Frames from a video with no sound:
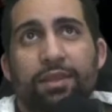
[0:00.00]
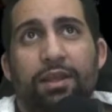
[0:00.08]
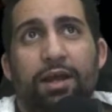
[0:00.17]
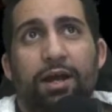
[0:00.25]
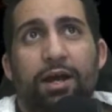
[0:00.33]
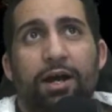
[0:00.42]

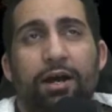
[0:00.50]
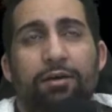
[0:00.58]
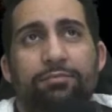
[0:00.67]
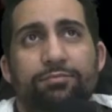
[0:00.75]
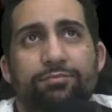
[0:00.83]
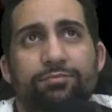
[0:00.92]

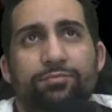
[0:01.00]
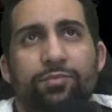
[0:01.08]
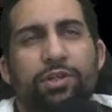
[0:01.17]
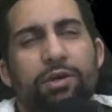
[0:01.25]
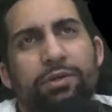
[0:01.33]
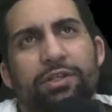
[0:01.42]

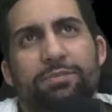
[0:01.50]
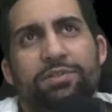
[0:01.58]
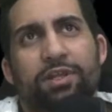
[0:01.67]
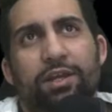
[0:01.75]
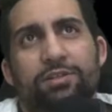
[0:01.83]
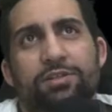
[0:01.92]
Well, not really
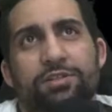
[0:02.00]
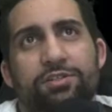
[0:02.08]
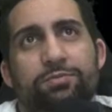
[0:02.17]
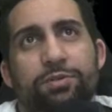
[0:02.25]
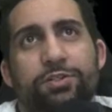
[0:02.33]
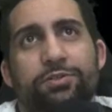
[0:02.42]
Besiege, he
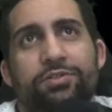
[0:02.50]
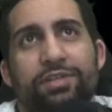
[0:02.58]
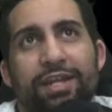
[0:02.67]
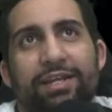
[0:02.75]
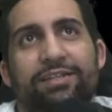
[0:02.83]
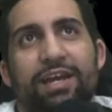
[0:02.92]
just
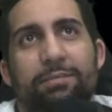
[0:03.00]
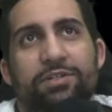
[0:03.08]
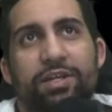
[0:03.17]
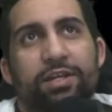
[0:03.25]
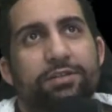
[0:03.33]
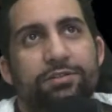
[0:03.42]
reduces any
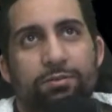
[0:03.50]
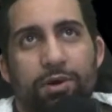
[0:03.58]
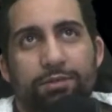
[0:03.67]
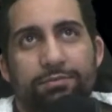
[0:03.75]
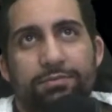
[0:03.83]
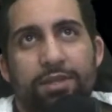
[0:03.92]
damage taken to
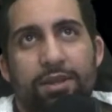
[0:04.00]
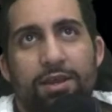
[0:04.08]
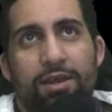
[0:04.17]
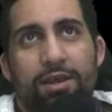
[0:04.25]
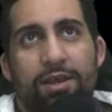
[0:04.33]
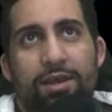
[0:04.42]
1.
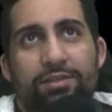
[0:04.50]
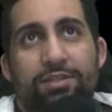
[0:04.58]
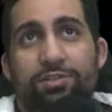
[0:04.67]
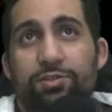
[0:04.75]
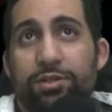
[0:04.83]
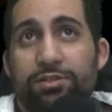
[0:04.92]

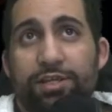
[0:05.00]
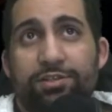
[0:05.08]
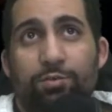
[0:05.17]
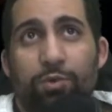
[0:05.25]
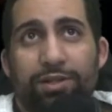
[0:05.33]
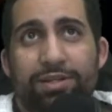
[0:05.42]
This unit
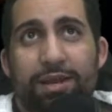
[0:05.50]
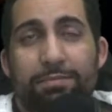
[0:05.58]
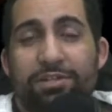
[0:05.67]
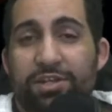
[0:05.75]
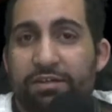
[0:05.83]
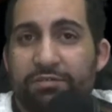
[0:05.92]
takes 1
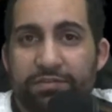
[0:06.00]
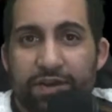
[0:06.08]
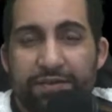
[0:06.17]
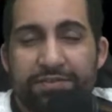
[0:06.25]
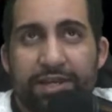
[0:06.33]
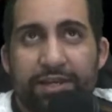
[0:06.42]
damage every
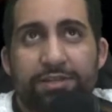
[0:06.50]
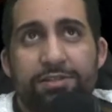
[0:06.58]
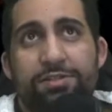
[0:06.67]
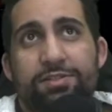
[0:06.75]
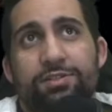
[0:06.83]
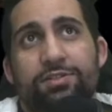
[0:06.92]
5
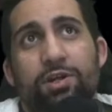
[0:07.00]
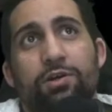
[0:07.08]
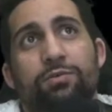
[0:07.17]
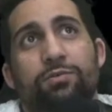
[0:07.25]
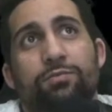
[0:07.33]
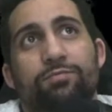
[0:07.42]
seconds.
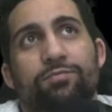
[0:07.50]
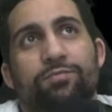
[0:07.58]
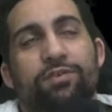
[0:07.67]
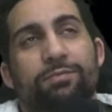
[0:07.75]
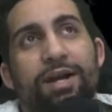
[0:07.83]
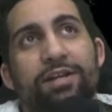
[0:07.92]
So,
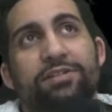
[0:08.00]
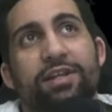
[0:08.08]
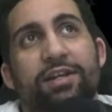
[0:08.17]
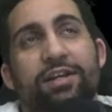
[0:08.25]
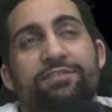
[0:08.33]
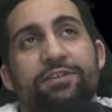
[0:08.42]
from my
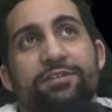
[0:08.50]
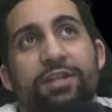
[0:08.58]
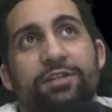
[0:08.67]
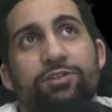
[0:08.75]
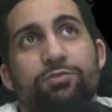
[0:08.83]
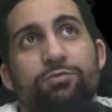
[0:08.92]
understanding, it feels
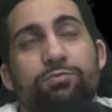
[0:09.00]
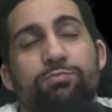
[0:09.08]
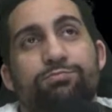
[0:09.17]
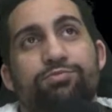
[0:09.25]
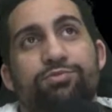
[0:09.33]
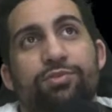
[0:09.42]
like you
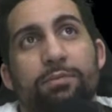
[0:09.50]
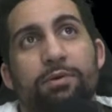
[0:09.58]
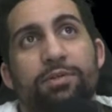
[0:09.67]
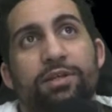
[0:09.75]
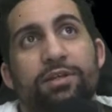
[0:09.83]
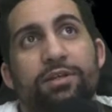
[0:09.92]

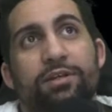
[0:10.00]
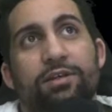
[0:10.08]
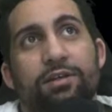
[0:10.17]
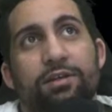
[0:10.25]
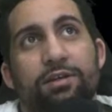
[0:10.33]
probably